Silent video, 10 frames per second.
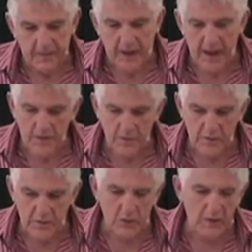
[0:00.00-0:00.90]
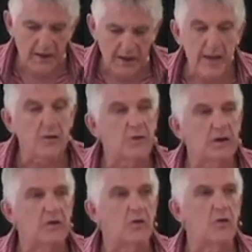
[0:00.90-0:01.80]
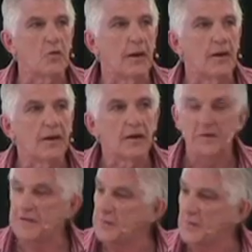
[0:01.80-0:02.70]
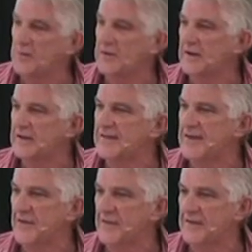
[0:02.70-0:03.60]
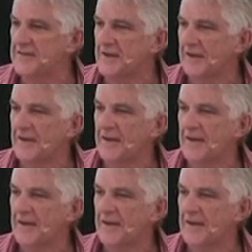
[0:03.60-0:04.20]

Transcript: How do we do that? How do we endure? Because sometimes it gets tough, doesn't it?